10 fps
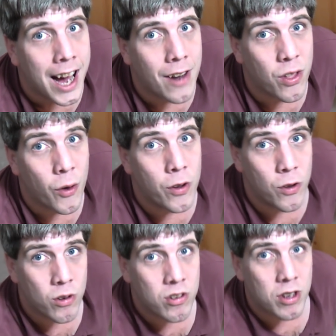and although it
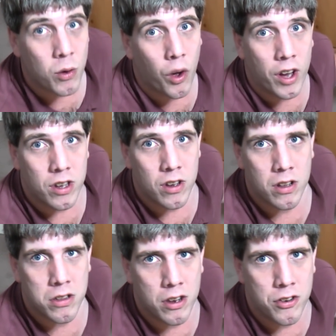looks in quite good
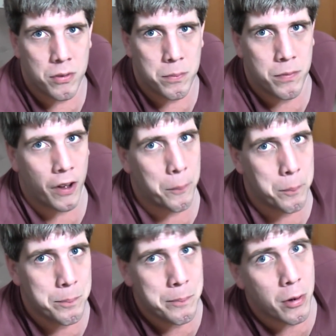condition, the
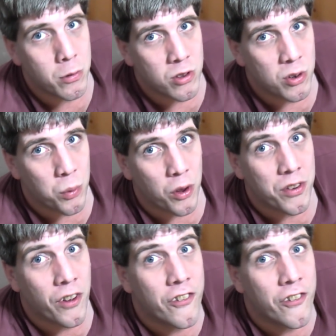motor was